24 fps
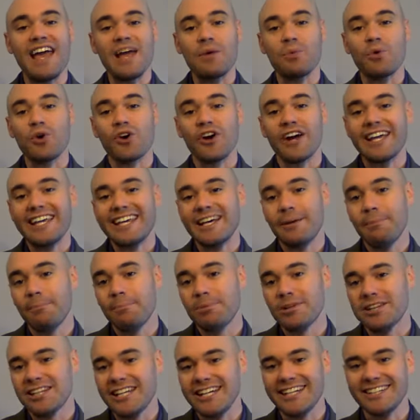were a
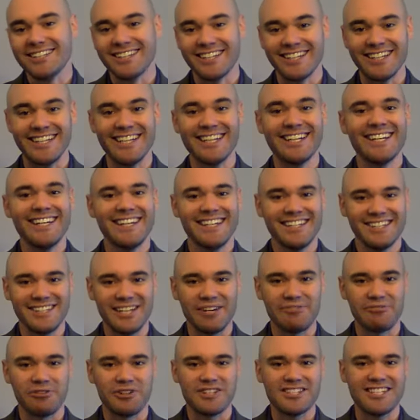completely
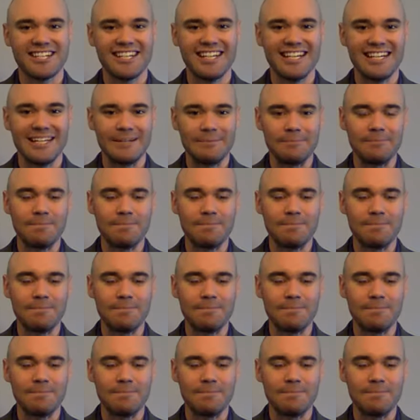different team.